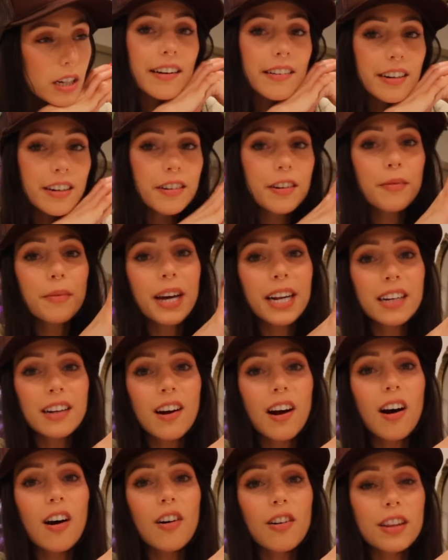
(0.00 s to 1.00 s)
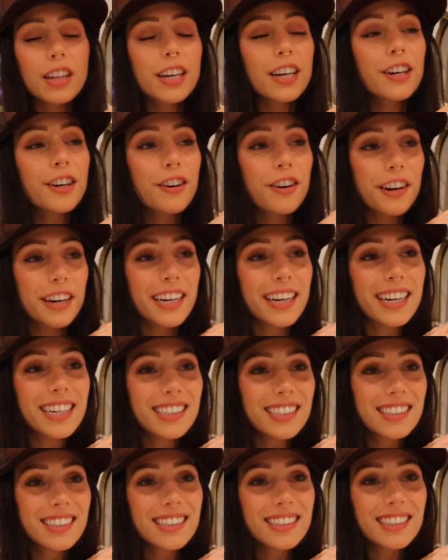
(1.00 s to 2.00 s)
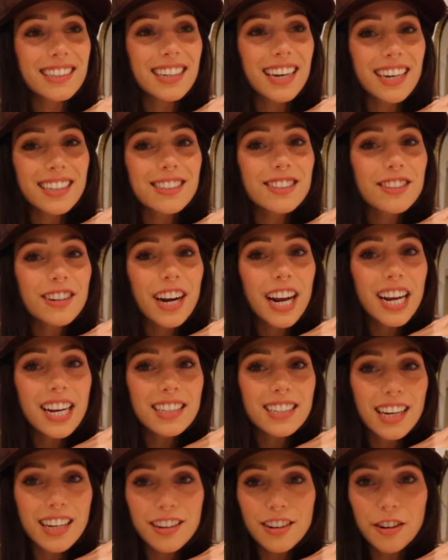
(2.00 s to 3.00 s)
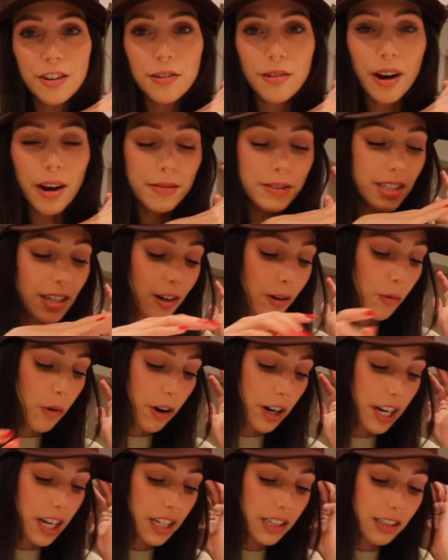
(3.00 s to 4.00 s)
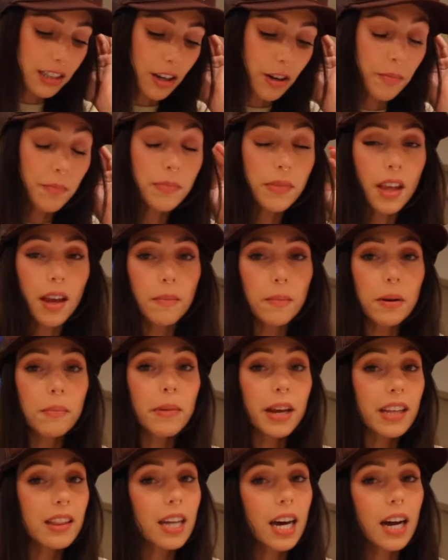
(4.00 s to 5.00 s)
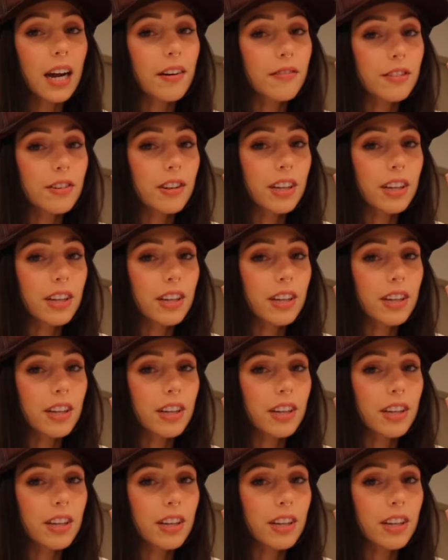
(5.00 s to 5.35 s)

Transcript: I literally went and got all the ingredients yesterday because I knew I was gonna want it, so I'm gonna make that after